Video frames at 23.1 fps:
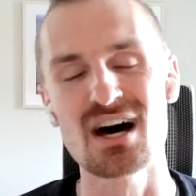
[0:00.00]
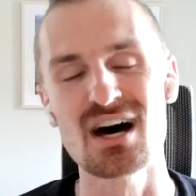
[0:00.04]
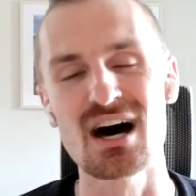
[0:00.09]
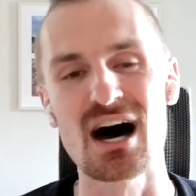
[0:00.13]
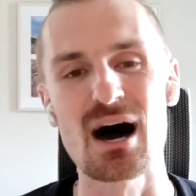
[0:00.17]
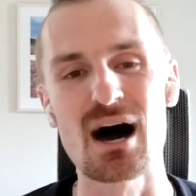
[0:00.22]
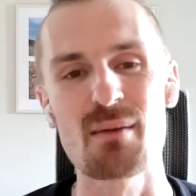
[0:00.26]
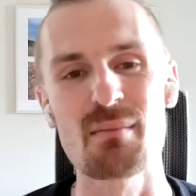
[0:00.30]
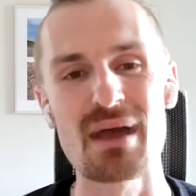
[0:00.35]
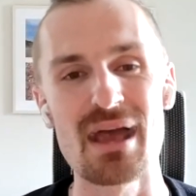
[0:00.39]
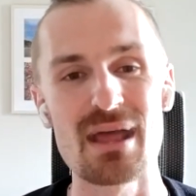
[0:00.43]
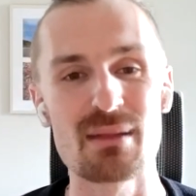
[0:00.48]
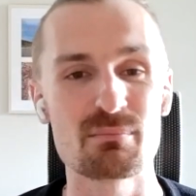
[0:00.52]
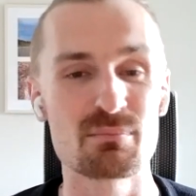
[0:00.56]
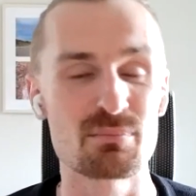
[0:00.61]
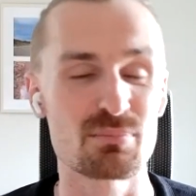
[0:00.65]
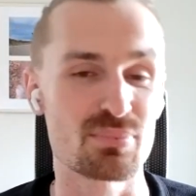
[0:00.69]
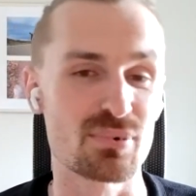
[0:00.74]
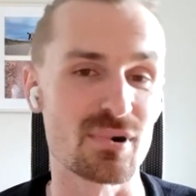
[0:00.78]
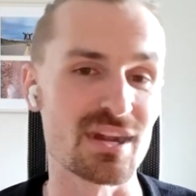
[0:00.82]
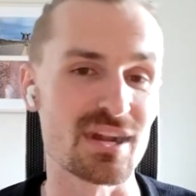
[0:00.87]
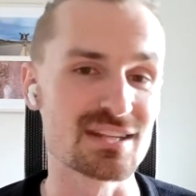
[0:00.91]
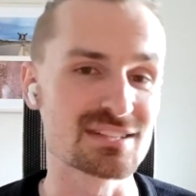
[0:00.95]
um,
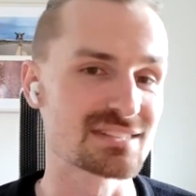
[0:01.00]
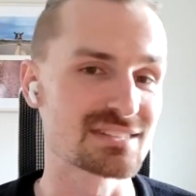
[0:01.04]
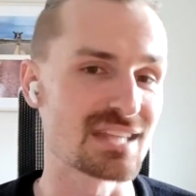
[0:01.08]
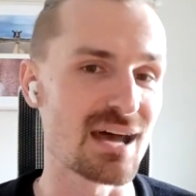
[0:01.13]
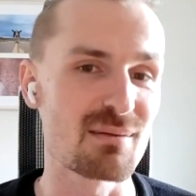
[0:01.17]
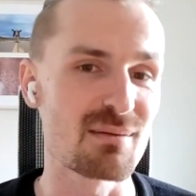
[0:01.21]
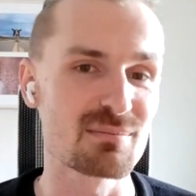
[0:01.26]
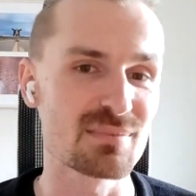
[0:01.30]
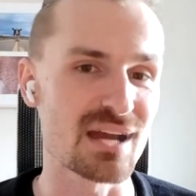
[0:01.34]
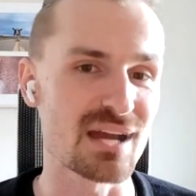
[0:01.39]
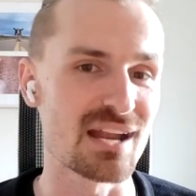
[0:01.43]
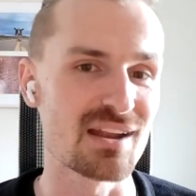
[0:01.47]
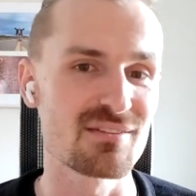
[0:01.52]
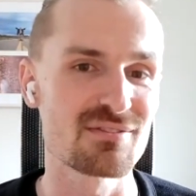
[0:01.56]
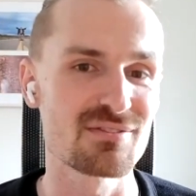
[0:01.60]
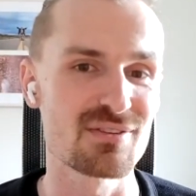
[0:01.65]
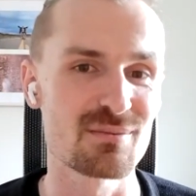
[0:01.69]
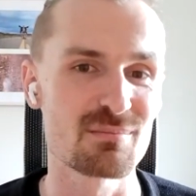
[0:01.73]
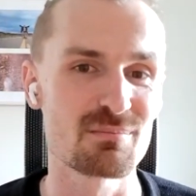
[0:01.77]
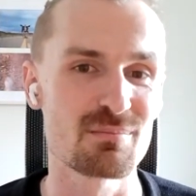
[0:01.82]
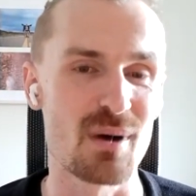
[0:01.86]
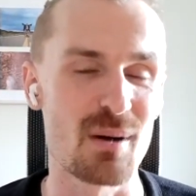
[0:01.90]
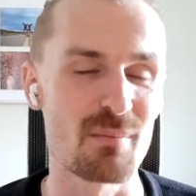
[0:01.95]
and brings them kind
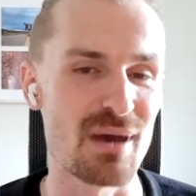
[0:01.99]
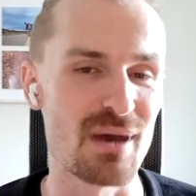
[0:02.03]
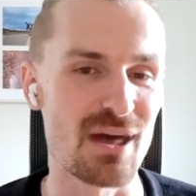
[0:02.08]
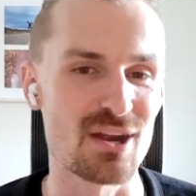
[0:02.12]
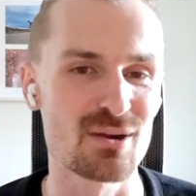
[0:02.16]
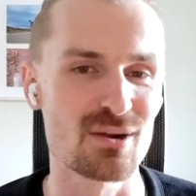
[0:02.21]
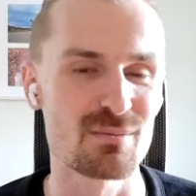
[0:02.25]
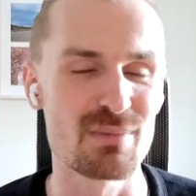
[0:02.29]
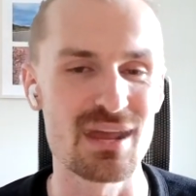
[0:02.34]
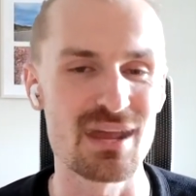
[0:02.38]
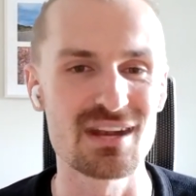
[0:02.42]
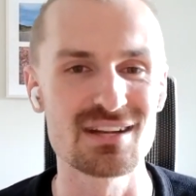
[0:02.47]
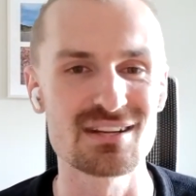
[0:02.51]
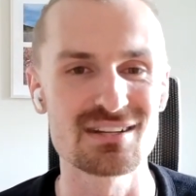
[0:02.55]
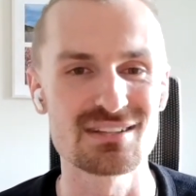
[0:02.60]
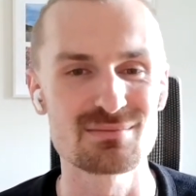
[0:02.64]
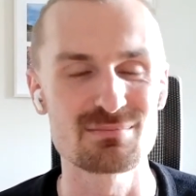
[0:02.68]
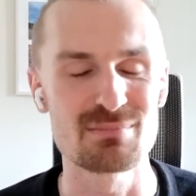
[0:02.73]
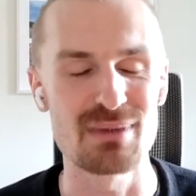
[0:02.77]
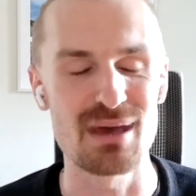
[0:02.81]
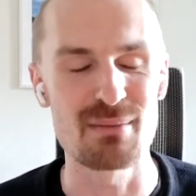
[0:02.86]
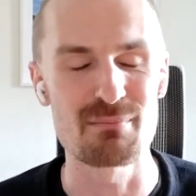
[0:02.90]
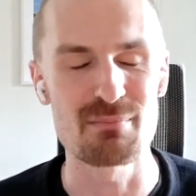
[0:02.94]
of a, a better beta,
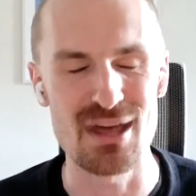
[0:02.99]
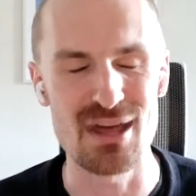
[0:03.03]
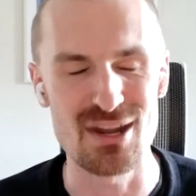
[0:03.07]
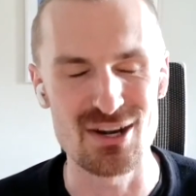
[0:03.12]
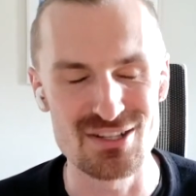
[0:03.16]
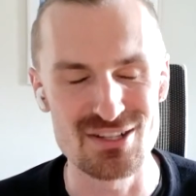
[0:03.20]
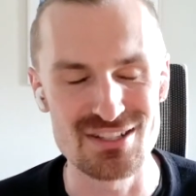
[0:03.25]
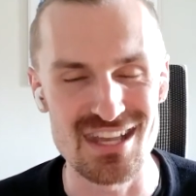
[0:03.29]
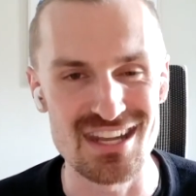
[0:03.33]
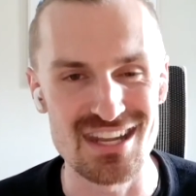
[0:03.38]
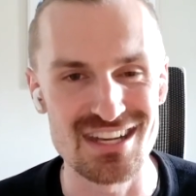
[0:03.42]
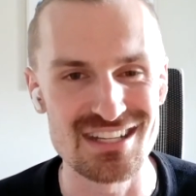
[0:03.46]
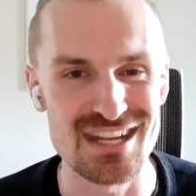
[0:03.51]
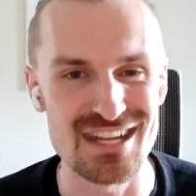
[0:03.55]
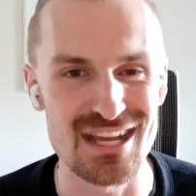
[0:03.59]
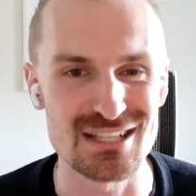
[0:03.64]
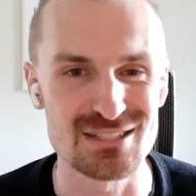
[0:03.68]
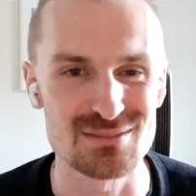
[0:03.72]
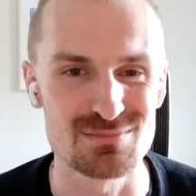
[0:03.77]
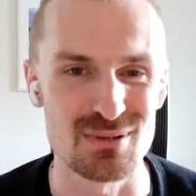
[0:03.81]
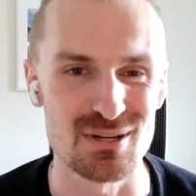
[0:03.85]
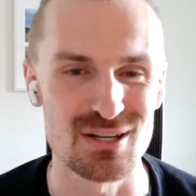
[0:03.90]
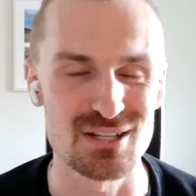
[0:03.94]
better day-to-day
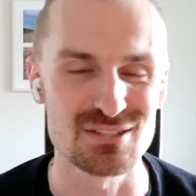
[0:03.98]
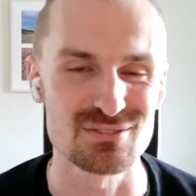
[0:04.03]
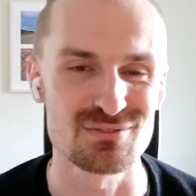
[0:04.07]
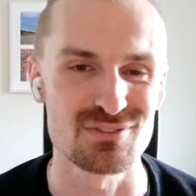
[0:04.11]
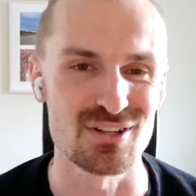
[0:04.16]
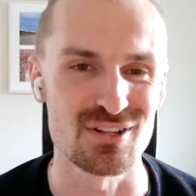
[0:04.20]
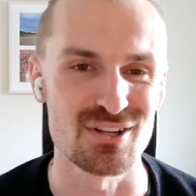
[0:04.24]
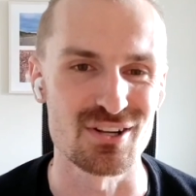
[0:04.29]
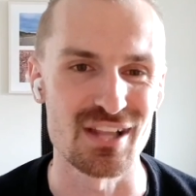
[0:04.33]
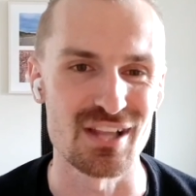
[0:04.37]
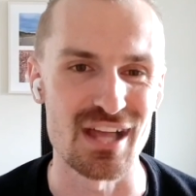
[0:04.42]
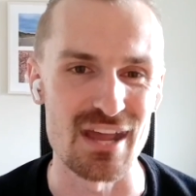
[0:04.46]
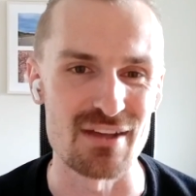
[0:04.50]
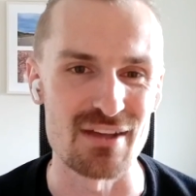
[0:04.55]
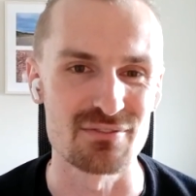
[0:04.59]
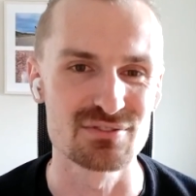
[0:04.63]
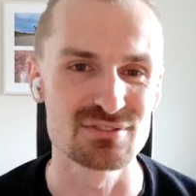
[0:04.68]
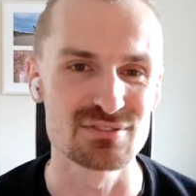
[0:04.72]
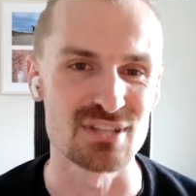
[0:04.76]
experience for their life.